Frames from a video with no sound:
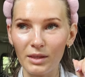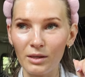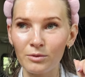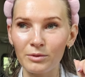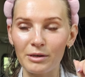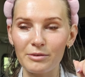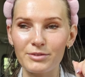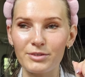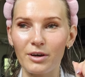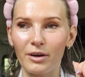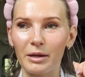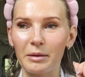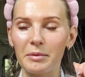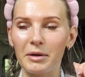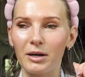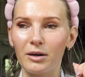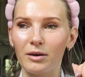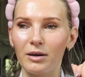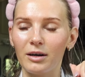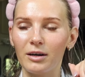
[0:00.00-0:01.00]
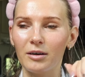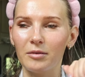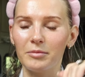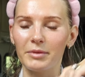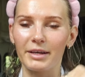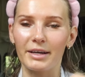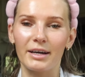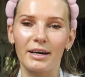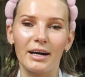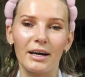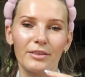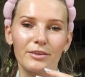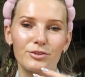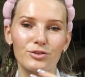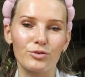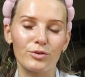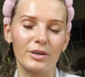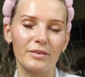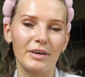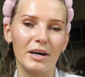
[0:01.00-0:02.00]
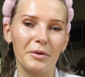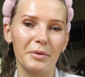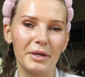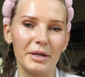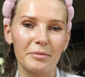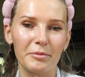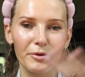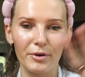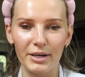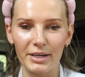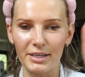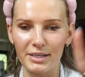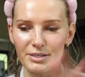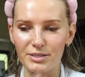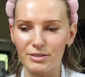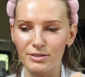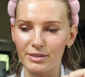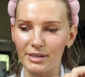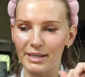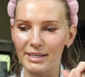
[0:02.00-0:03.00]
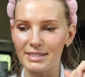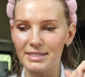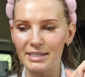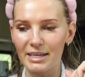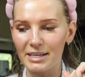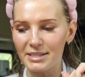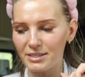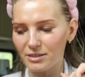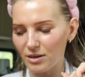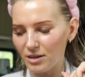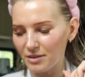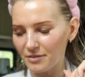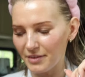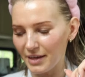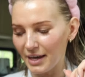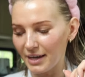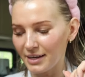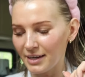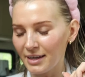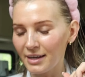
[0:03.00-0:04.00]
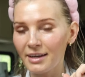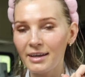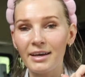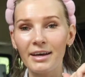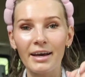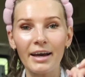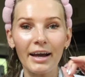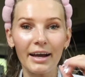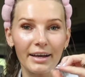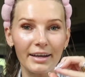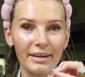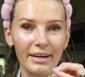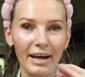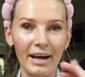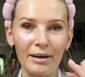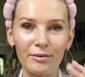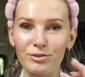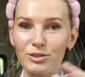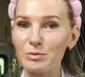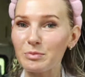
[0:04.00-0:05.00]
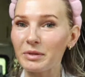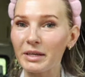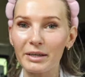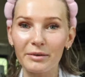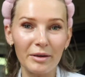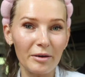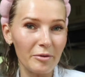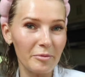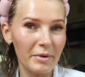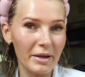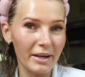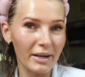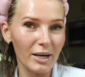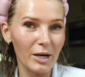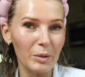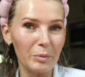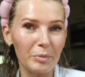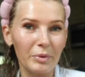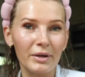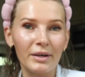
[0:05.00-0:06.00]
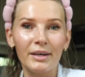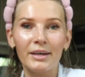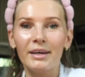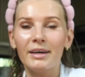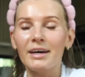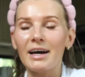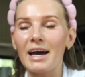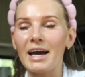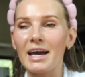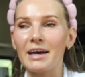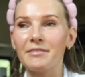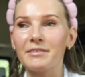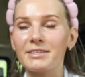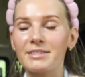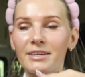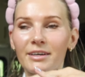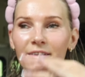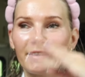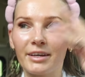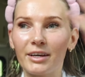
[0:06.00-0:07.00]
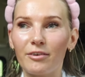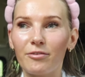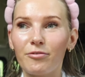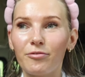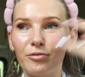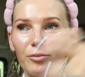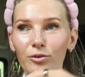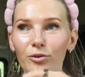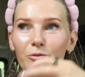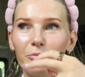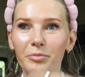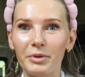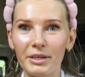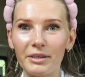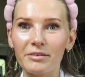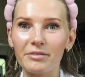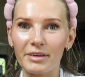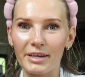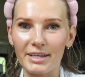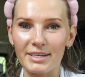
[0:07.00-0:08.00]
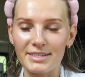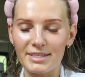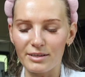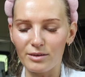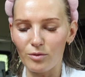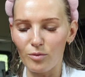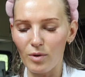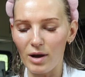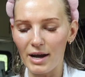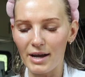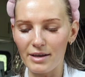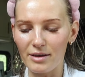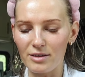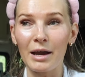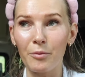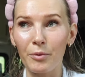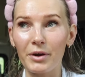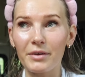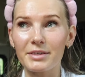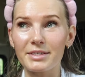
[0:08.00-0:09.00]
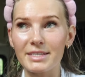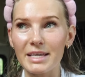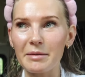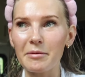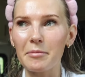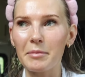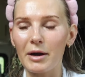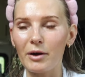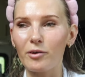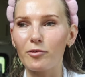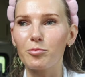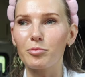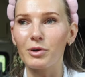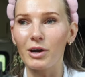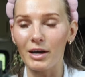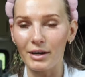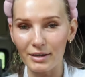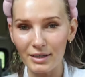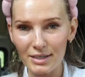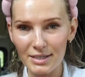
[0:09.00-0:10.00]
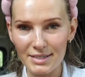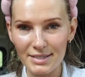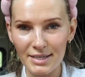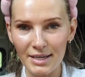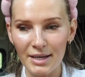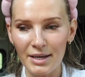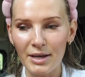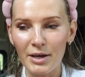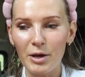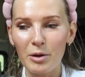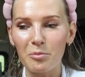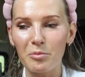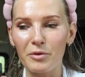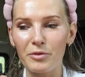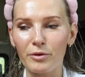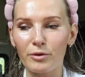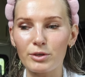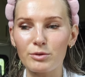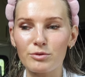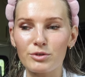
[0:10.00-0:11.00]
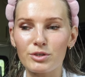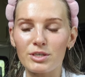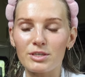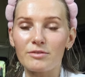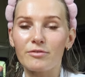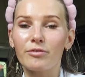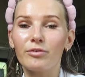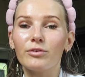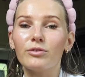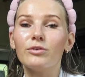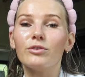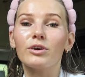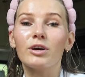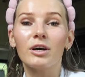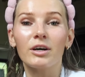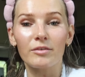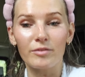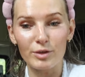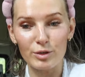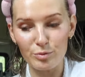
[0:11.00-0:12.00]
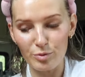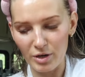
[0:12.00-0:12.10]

where I was talking about um, like the story of how we immigrated to the United States and all of that and I was just playing around with makeup I haven't done like a full beat face in a while I wear the same amount of products but those were just full coverage